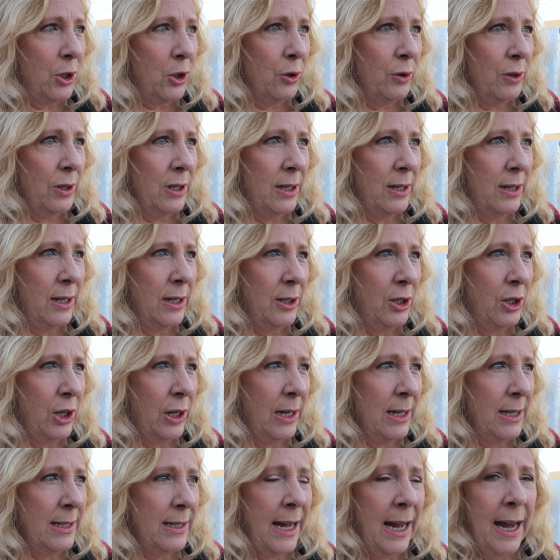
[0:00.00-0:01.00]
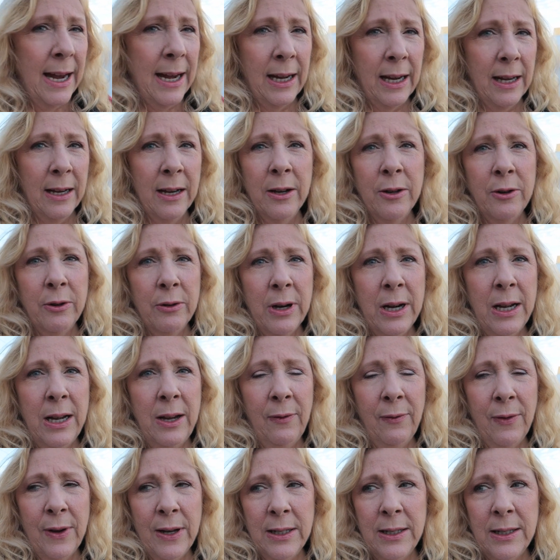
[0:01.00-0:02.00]
sure that the chickens can't get under
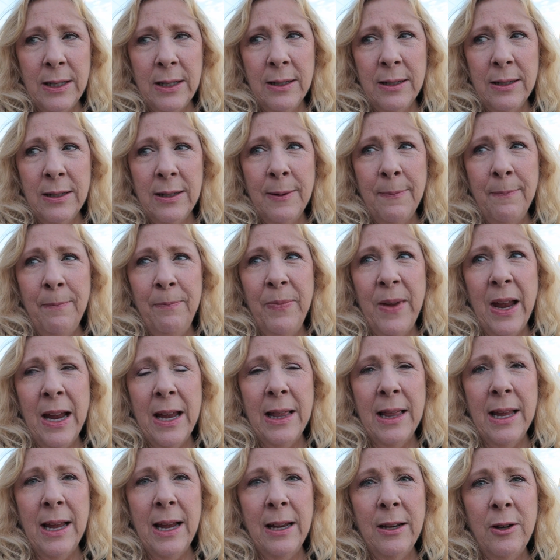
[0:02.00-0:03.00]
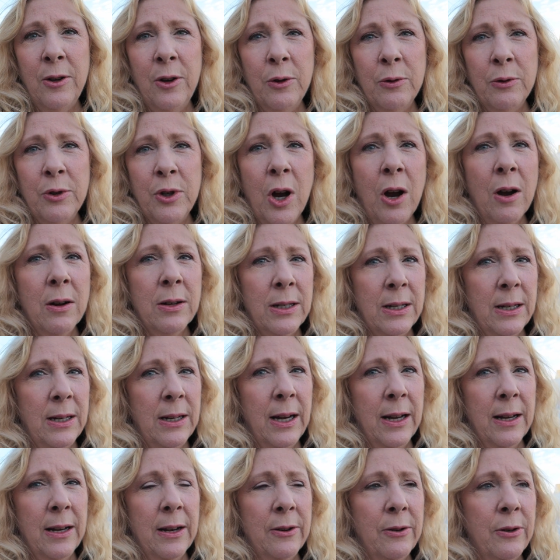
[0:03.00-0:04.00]
any fences and that no dogs
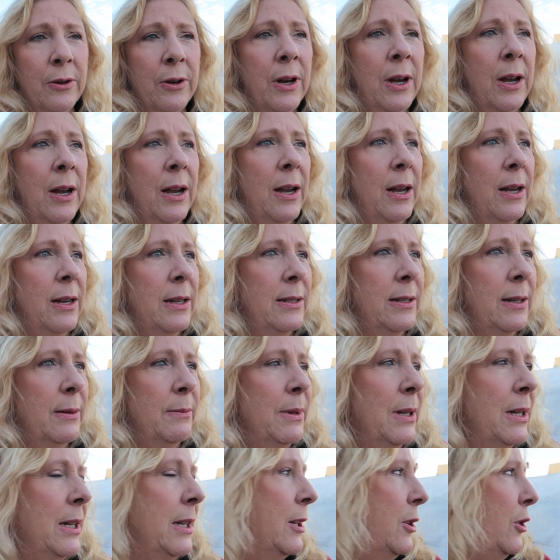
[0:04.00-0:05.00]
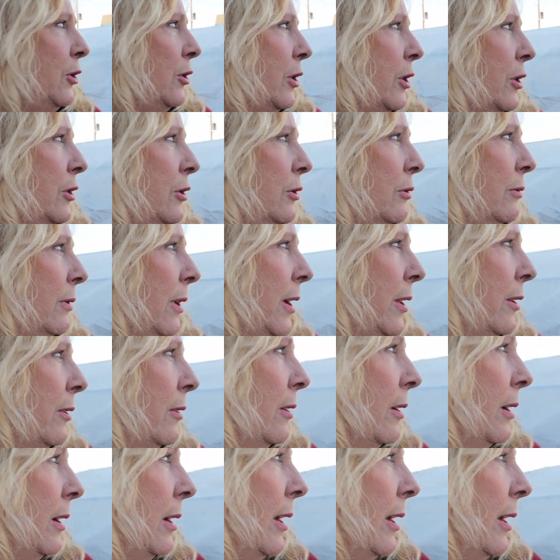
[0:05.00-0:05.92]
can get under. Something that you can do either